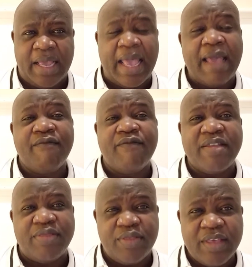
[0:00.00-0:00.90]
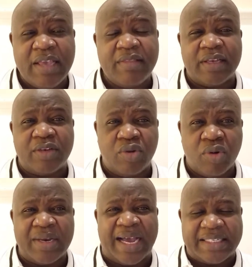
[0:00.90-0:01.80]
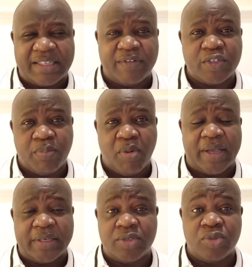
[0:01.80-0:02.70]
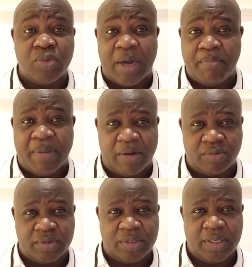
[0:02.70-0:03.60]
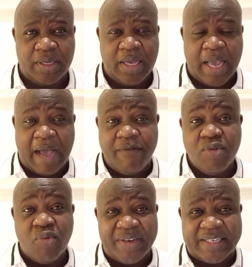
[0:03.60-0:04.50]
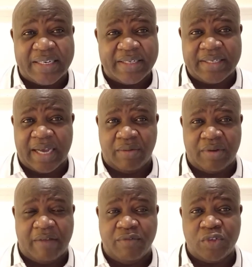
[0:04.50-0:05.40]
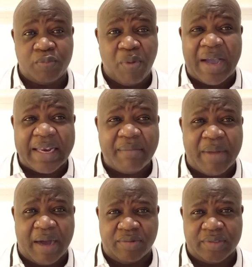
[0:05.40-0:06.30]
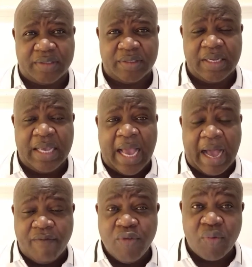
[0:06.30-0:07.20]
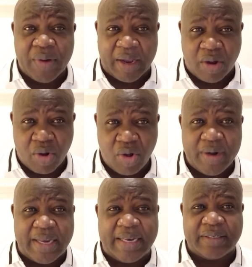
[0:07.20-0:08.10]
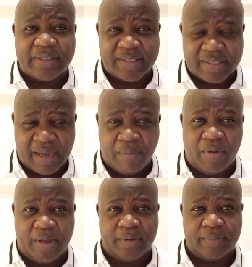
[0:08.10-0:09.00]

everything that God has ever spoken to you about? Have you written it down? Have you spoken about it? Have you recorded it somewhere?